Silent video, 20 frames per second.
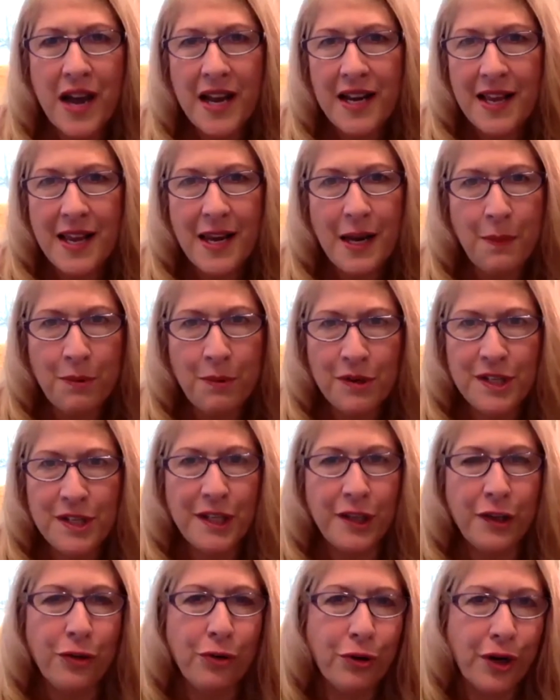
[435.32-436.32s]
any
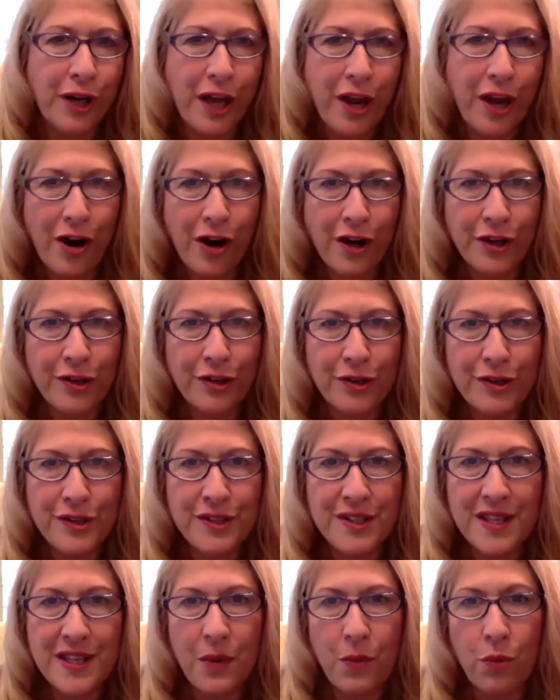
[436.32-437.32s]
particular characters
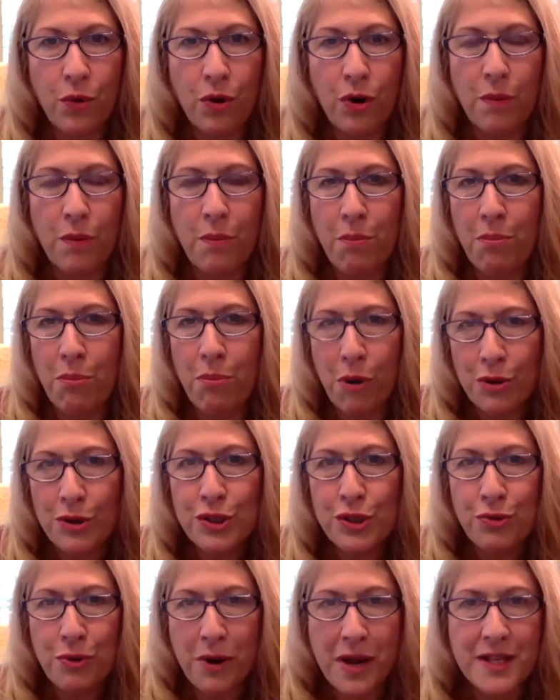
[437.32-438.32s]
that were most
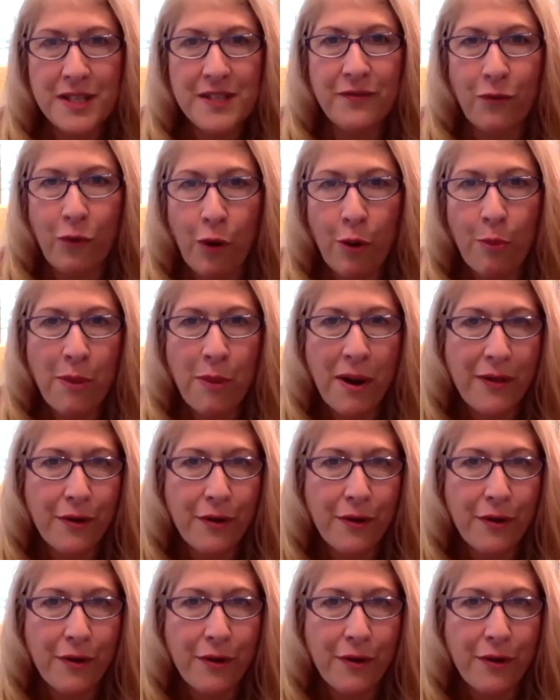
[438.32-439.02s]
transformed by their